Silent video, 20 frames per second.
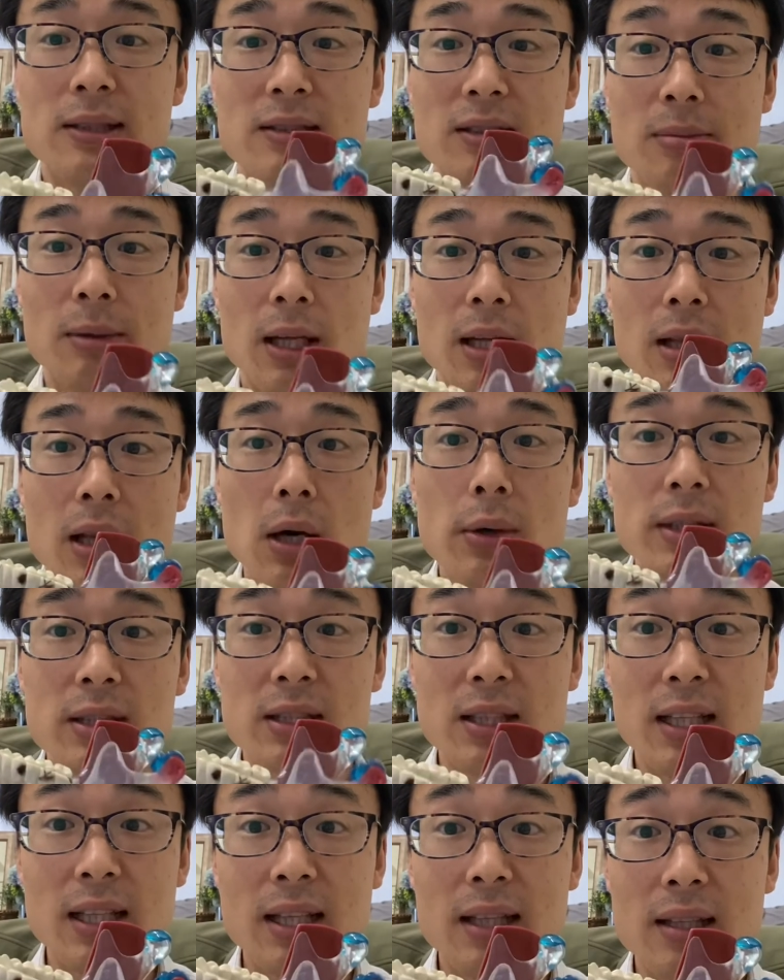to be lower
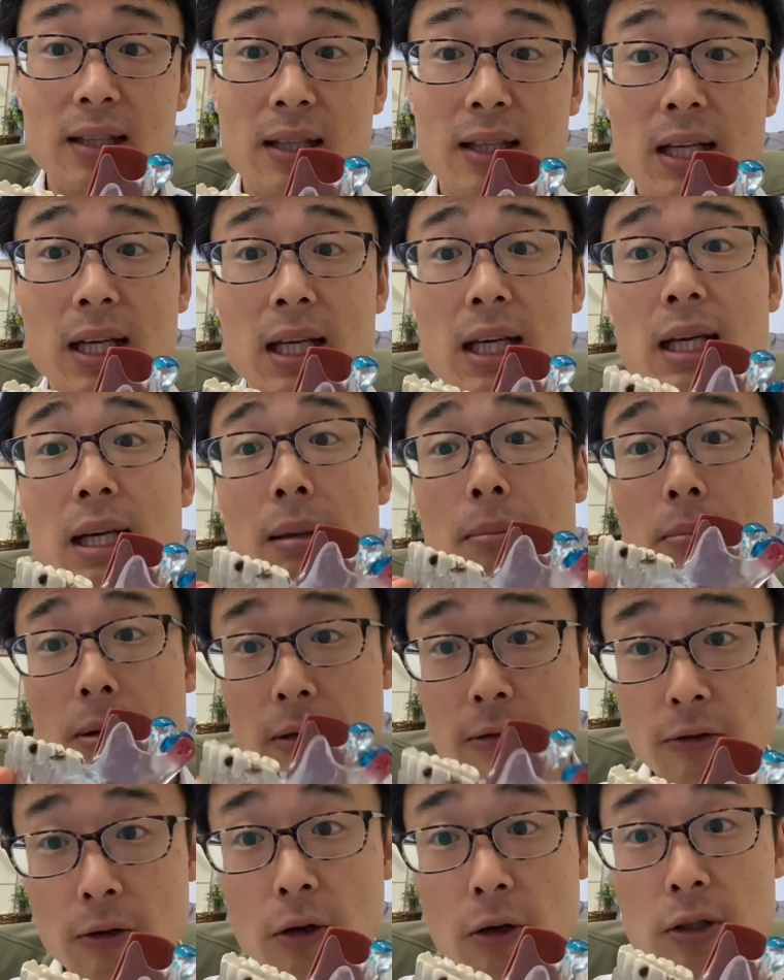teeth,
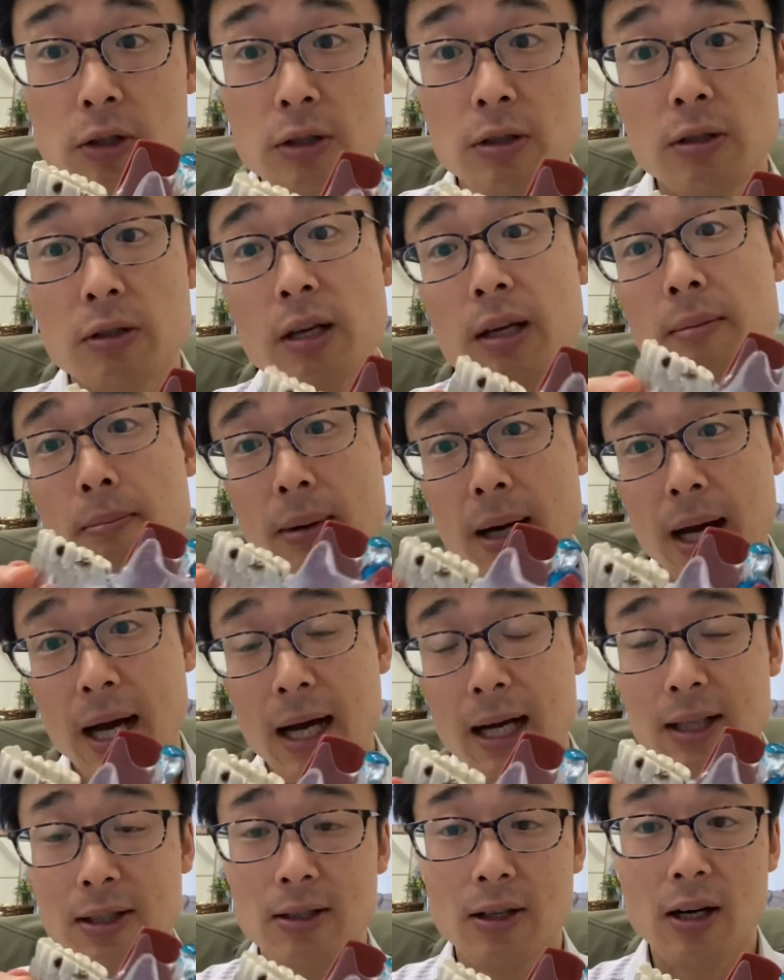before you
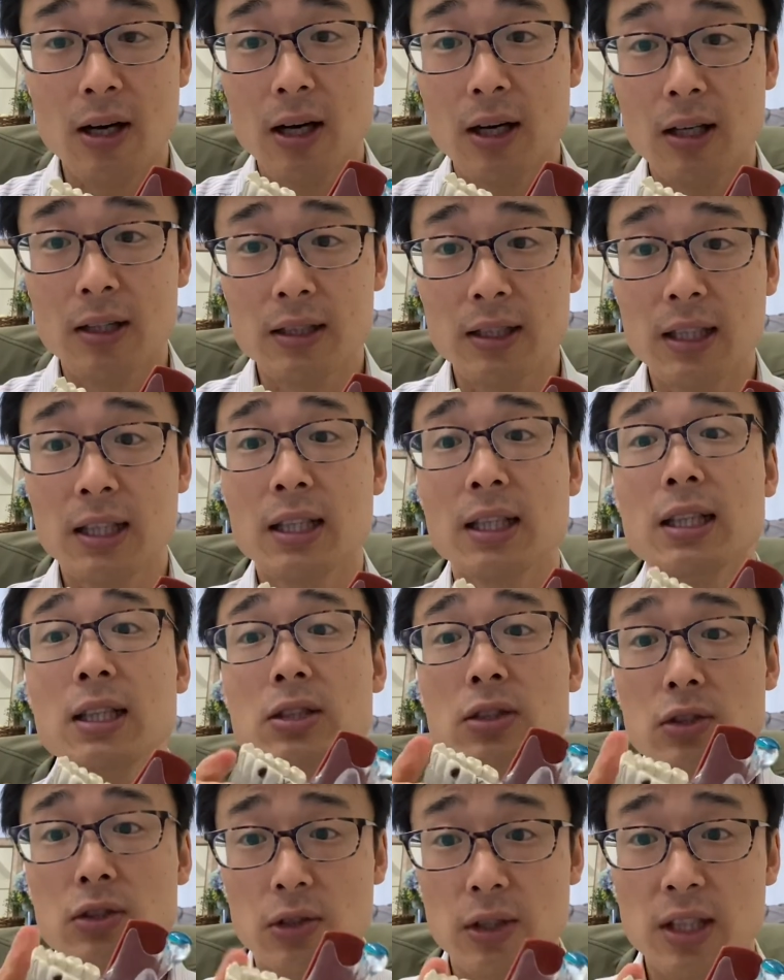embark on
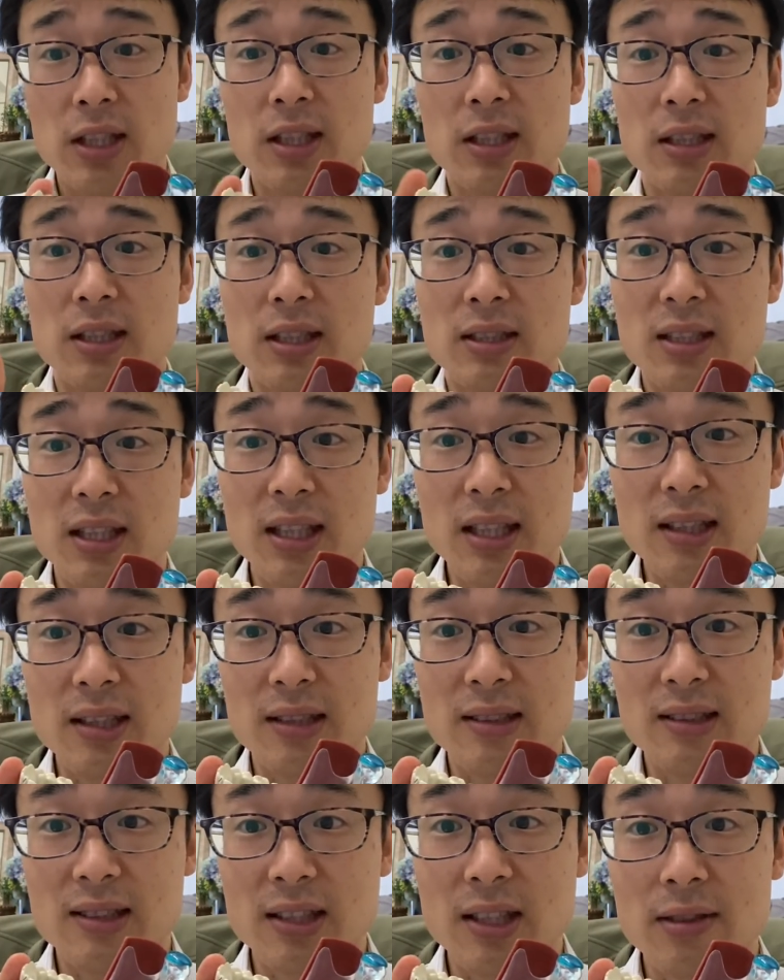treating the teeth
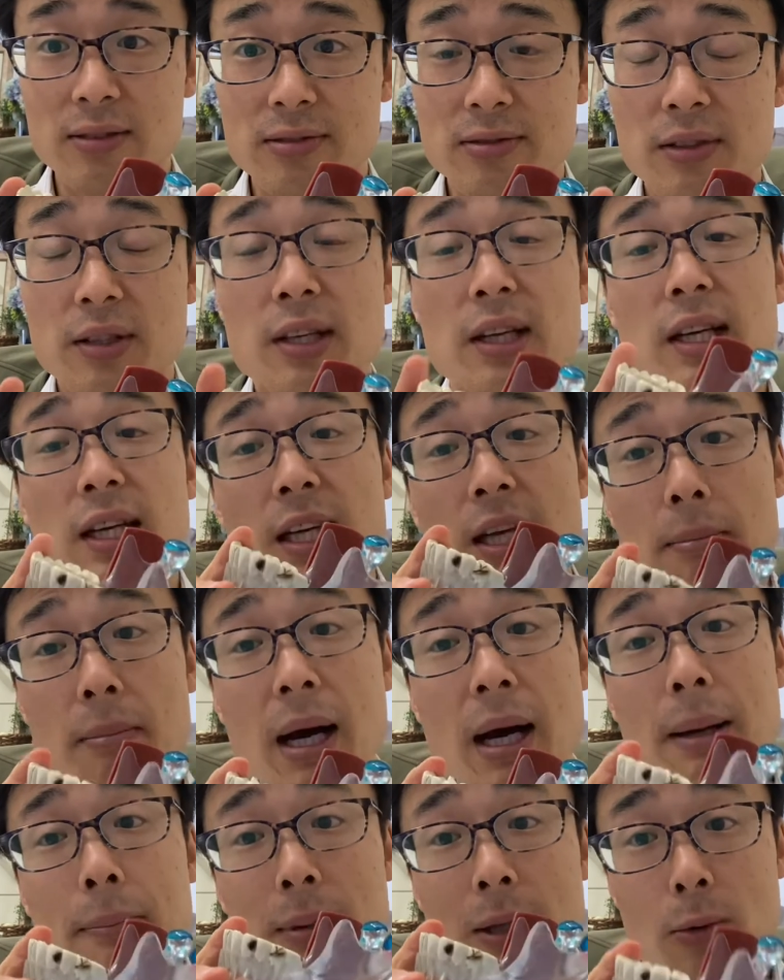itself, it
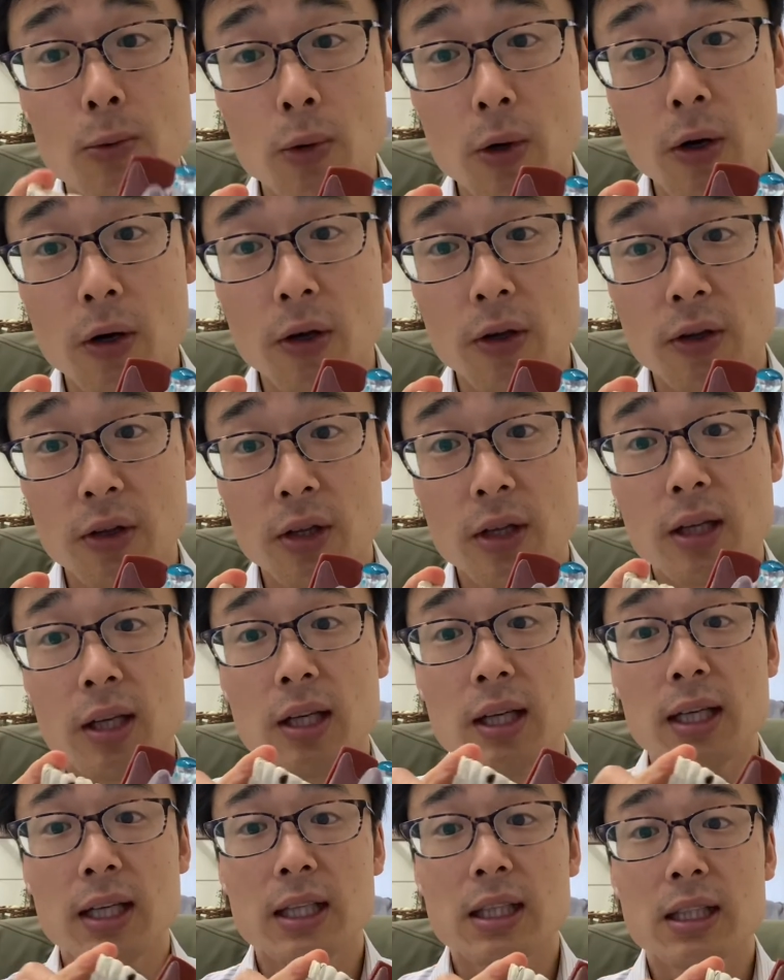might be worth
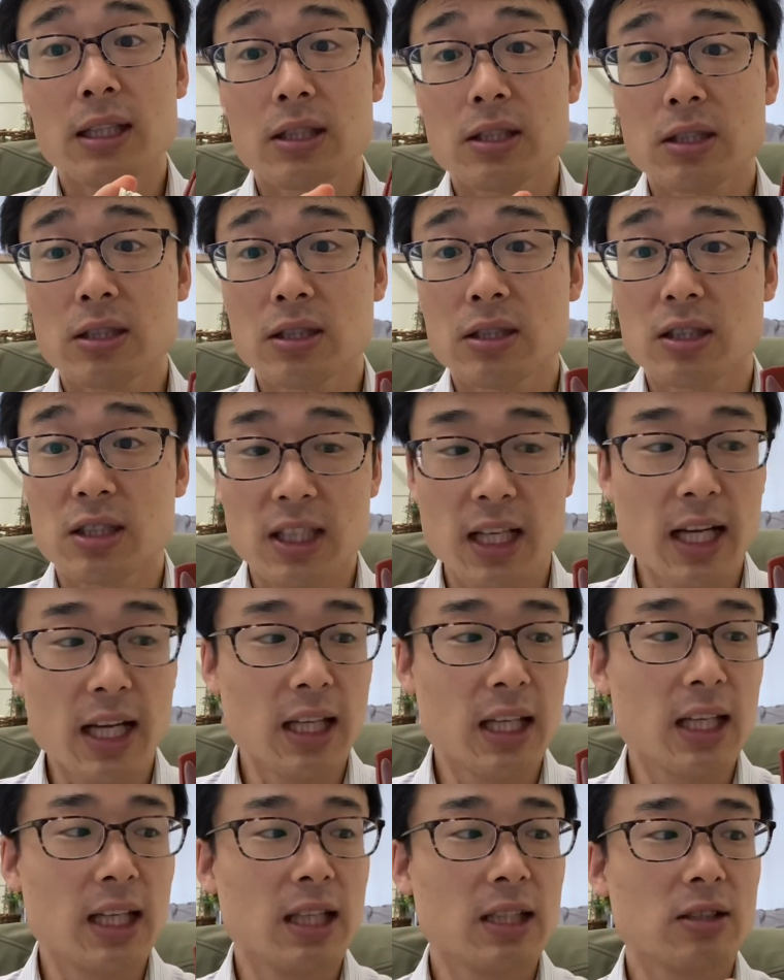
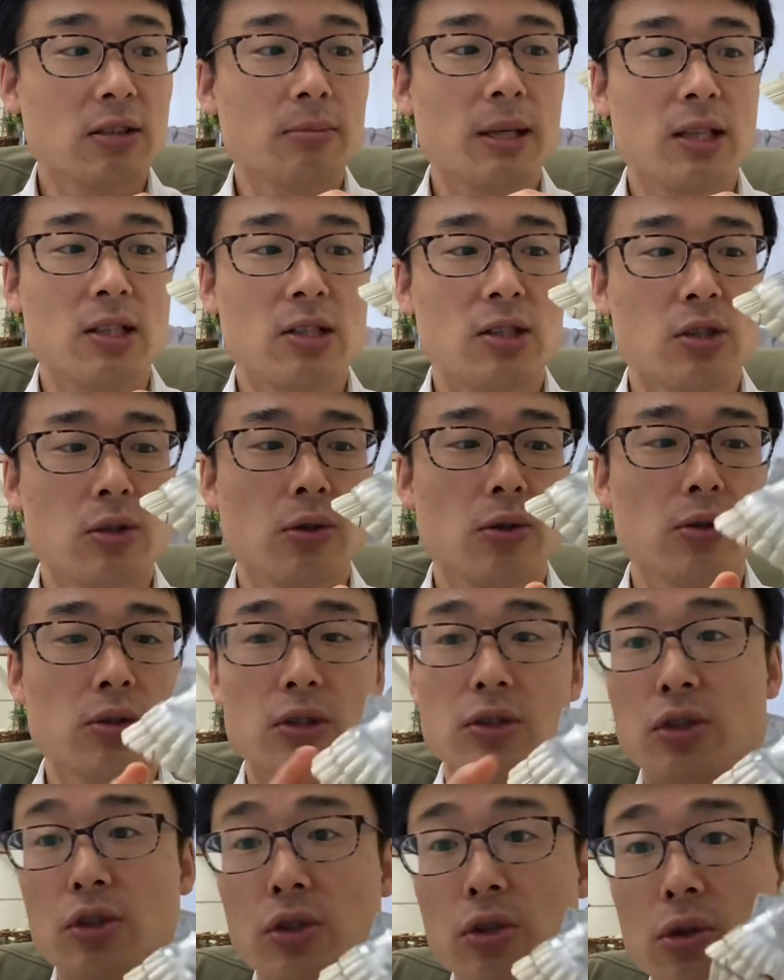checking to make sure the
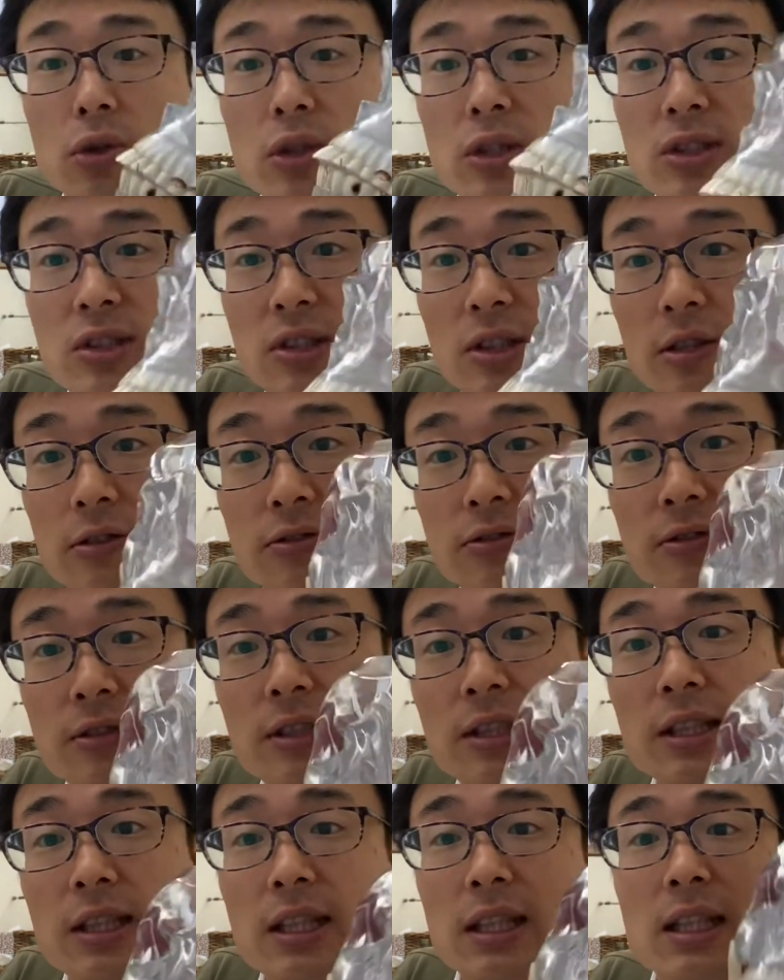jaw itself
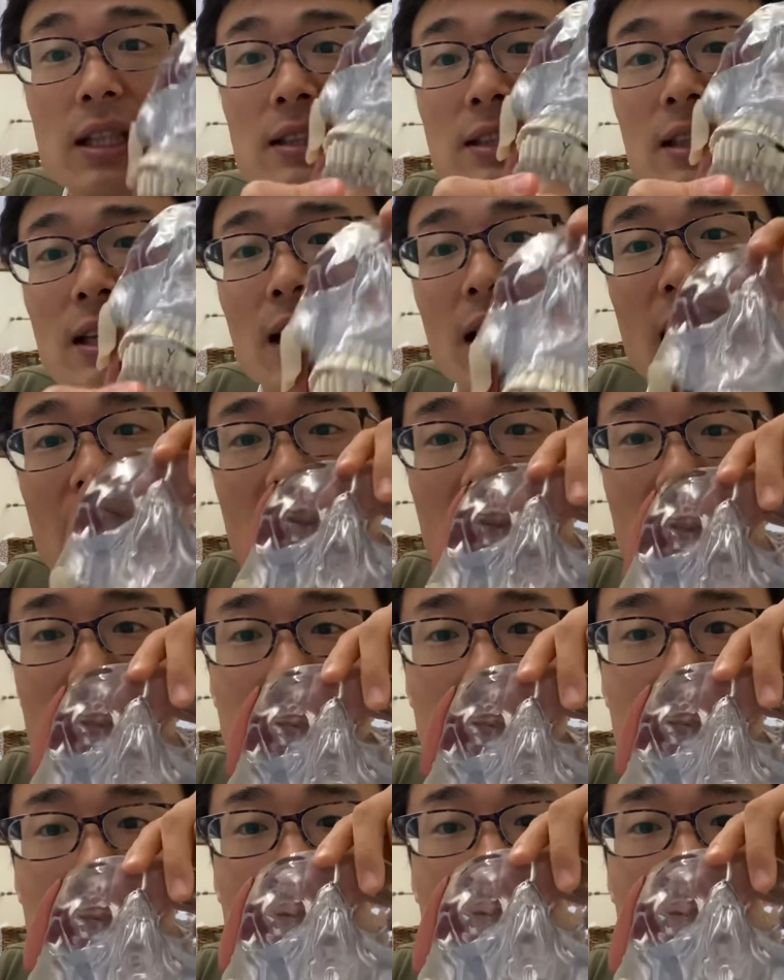is aligned.